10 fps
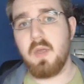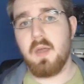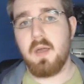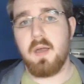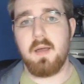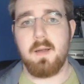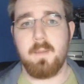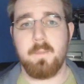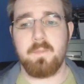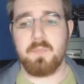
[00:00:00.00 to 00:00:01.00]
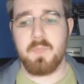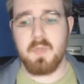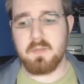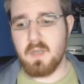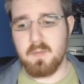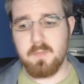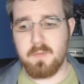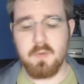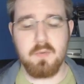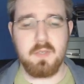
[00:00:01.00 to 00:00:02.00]
Um, time of
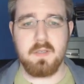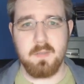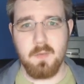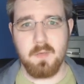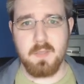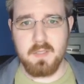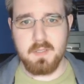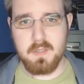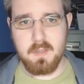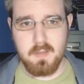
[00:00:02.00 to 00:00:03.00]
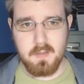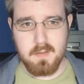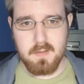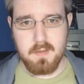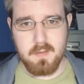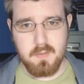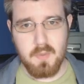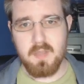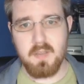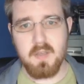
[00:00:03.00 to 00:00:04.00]
recording at the moment is the the
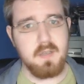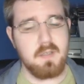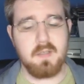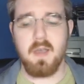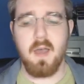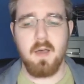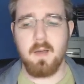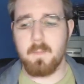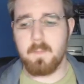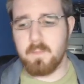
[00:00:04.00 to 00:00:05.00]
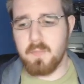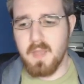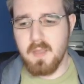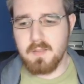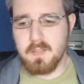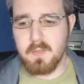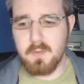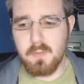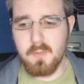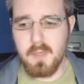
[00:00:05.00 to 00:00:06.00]
23rd. Um, so,
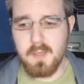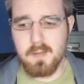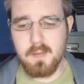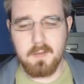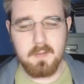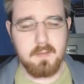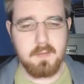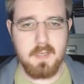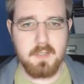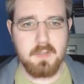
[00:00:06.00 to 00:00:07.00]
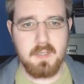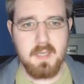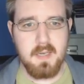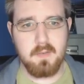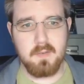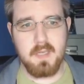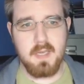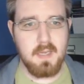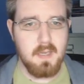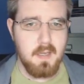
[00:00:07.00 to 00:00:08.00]
uh, you know, literally day on
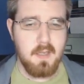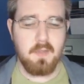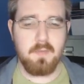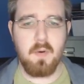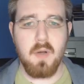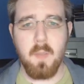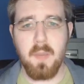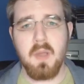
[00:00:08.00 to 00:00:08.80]
day, throw up.